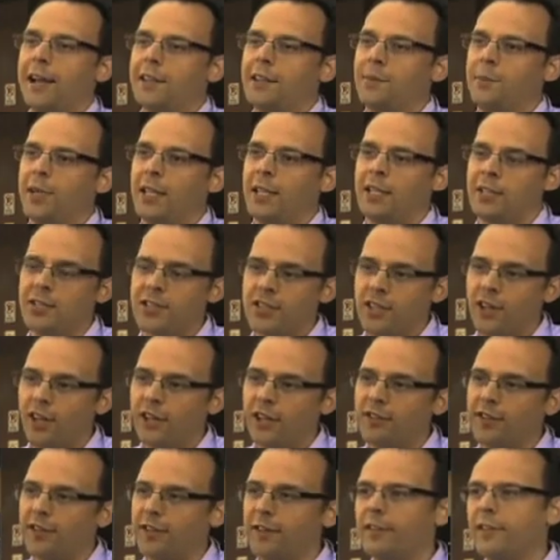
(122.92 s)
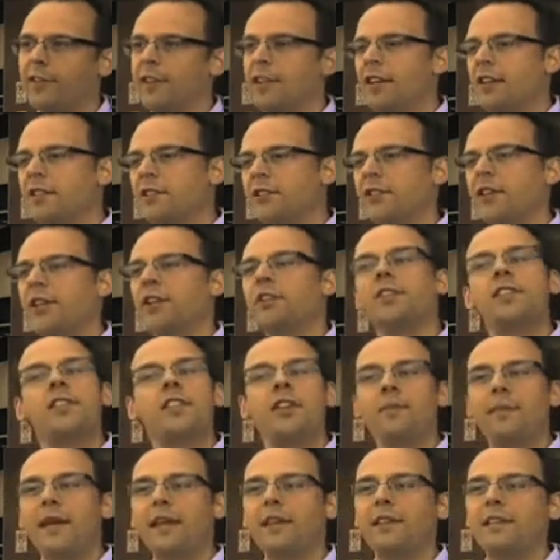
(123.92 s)
to be a consultant. So he'll
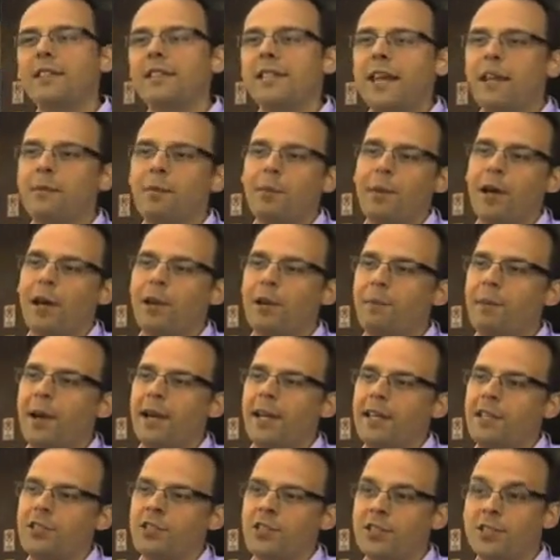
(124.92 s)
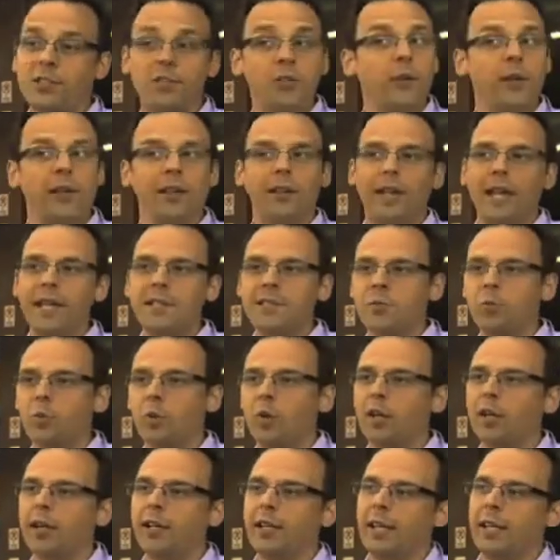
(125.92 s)
still make the same amount of money, just doing less
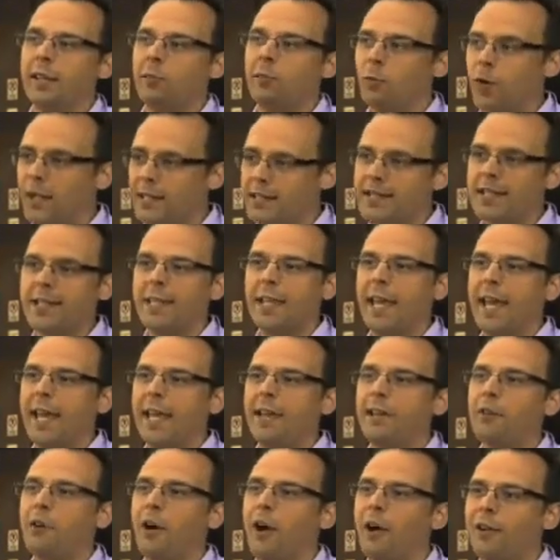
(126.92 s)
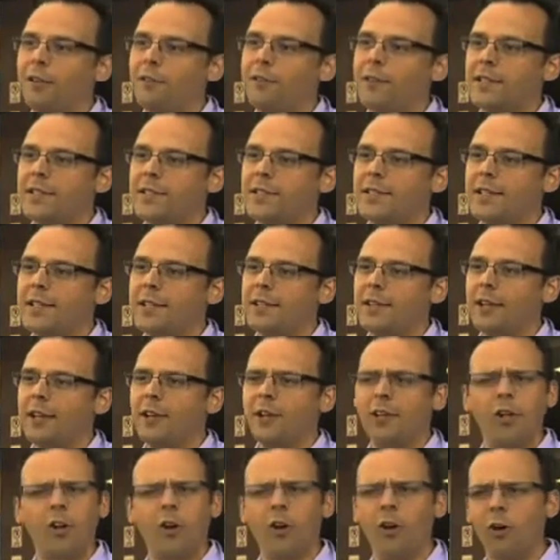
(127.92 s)
work. And once again, all of us sit
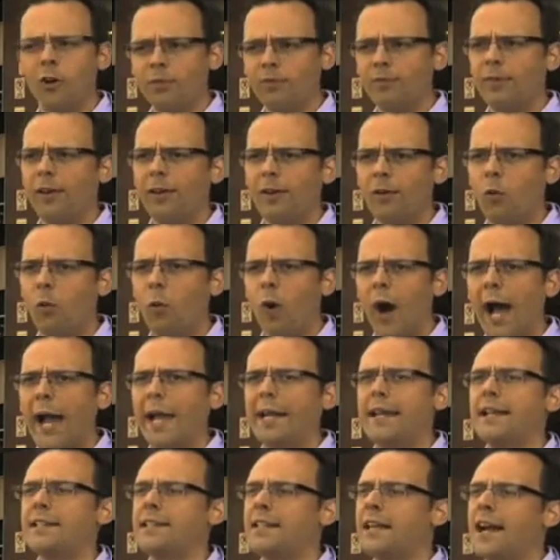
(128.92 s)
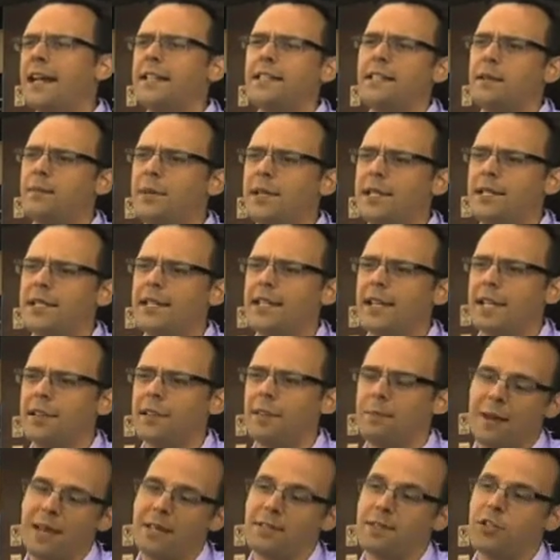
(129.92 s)
there and go, why doesn't I C B C get
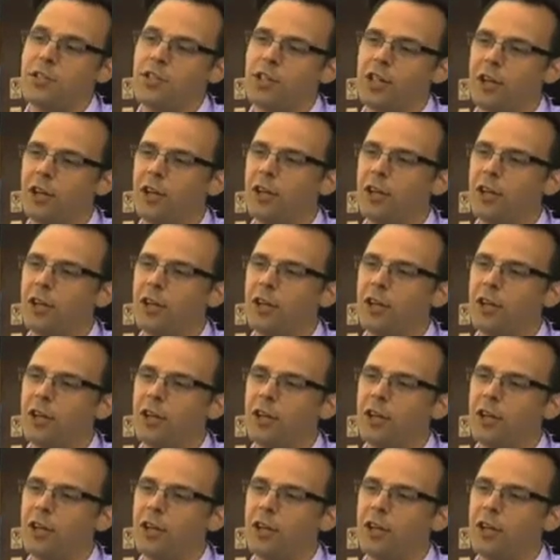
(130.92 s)
the message here?